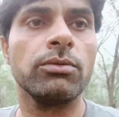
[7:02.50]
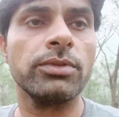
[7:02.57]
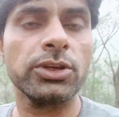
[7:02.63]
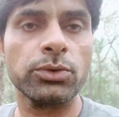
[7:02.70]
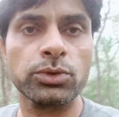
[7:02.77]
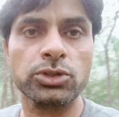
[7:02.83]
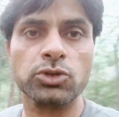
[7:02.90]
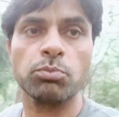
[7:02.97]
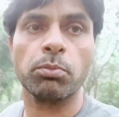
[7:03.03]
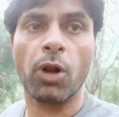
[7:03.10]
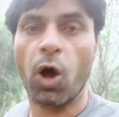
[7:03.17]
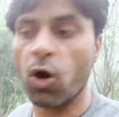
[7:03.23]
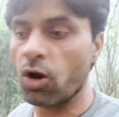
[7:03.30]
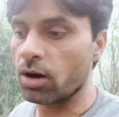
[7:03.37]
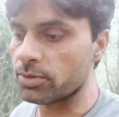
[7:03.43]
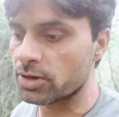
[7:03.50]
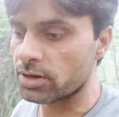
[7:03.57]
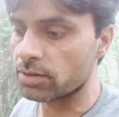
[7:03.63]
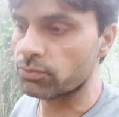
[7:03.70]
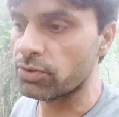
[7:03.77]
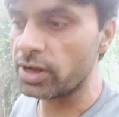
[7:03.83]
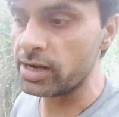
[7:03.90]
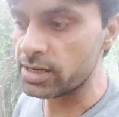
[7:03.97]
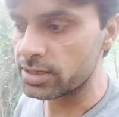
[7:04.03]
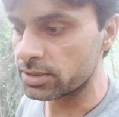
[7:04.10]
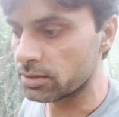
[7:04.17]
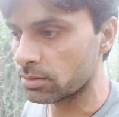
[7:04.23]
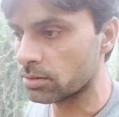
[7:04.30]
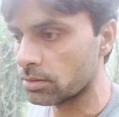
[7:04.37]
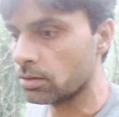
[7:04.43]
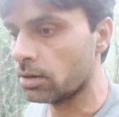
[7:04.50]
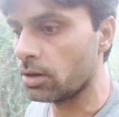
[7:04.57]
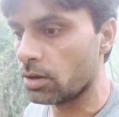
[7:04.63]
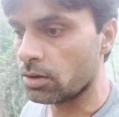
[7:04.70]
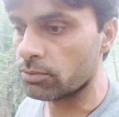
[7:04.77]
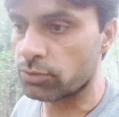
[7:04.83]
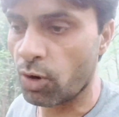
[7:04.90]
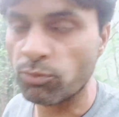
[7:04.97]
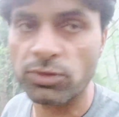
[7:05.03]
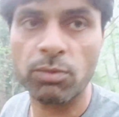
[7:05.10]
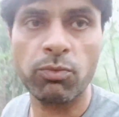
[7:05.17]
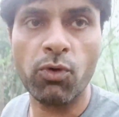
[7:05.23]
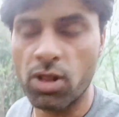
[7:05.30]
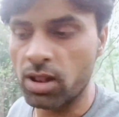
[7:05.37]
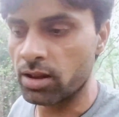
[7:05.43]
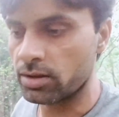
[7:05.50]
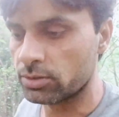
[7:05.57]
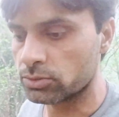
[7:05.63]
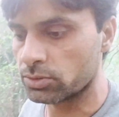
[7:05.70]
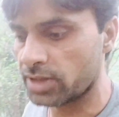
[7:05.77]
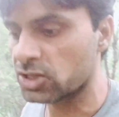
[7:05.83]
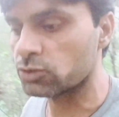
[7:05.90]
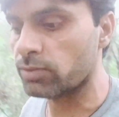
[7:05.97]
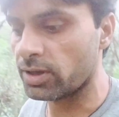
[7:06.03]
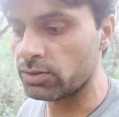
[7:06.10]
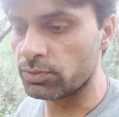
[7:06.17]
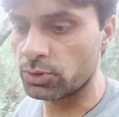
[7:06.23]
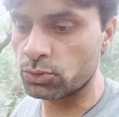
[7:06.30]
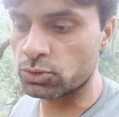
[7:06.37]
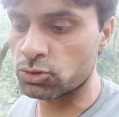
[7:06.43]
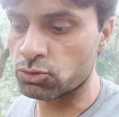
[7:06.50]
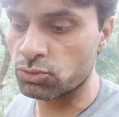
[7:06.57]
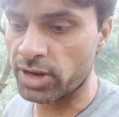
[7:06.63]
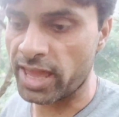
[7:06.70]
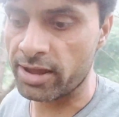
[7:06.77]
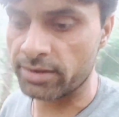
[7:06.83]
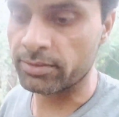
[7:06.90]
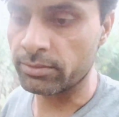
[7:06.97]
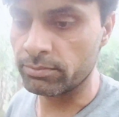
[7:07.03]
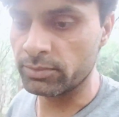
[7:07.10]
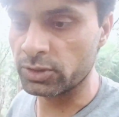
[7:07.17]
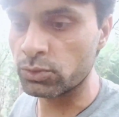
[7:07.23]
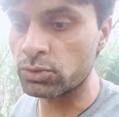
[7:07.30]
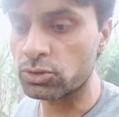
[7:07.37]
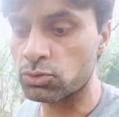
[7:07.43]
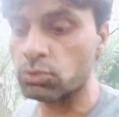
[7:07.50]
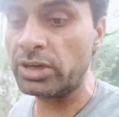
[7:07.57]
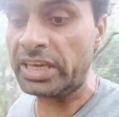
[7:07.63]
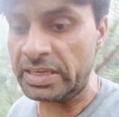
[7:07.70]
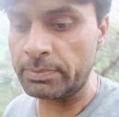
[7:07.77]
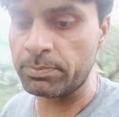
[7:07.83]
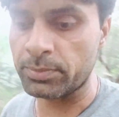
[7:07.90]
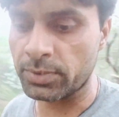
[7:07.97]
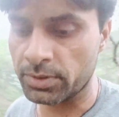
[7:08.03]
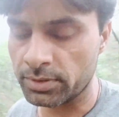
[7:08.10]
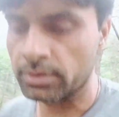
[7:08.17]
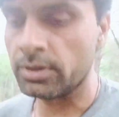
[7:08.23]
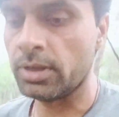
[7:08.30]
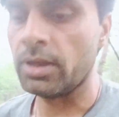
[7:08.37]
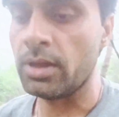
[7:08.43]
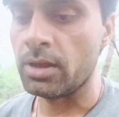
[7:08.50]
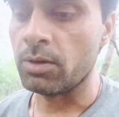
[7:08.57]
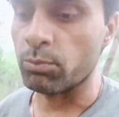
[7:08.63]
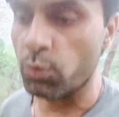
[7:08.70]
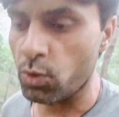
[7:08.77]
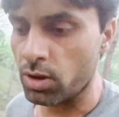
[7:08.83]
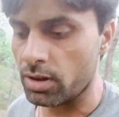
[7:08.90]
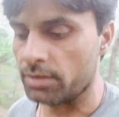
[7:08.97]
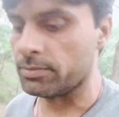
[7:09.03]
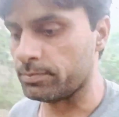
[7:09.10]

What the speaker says: used to plow our field from the bull, so that's why we used to keep bull